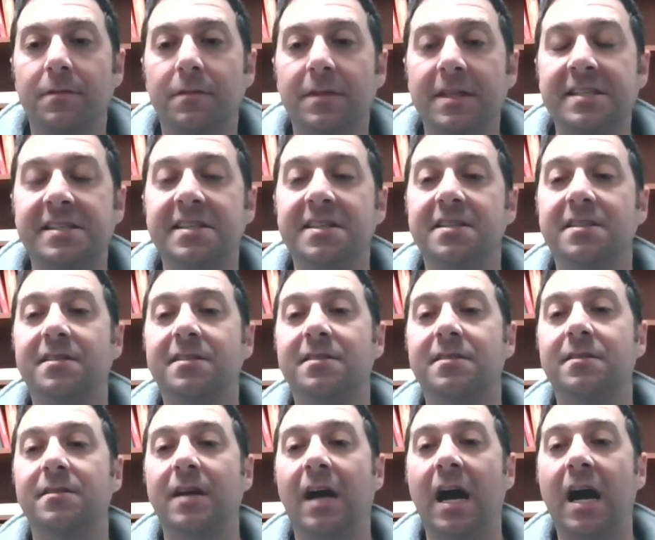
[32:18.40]
This
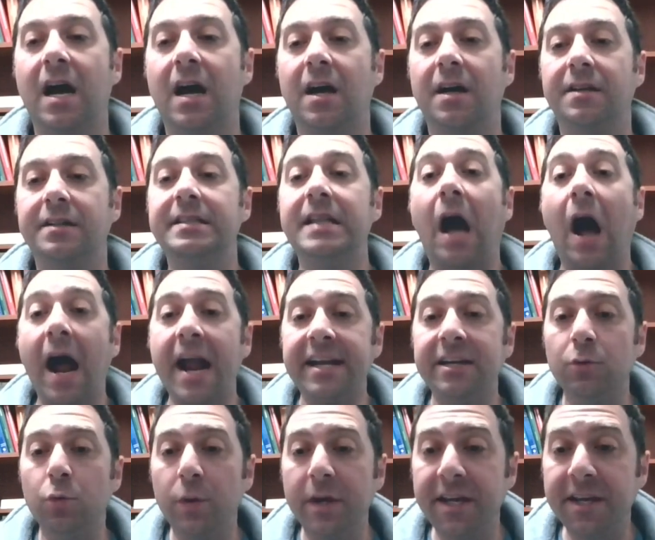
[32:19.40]
is
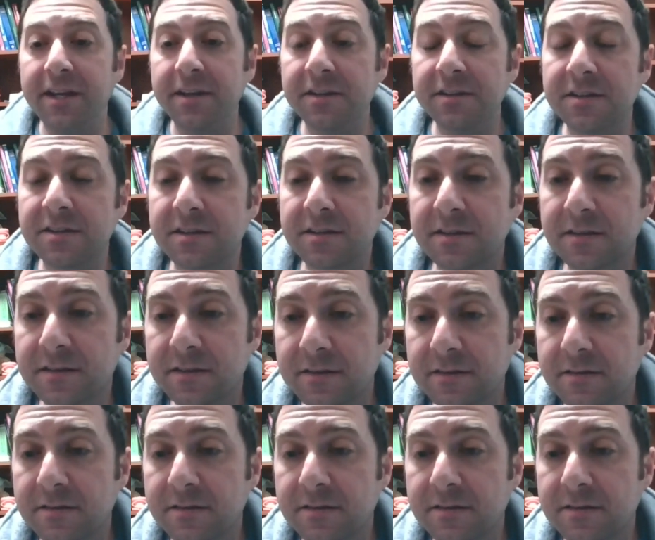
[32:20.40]
9 weeks.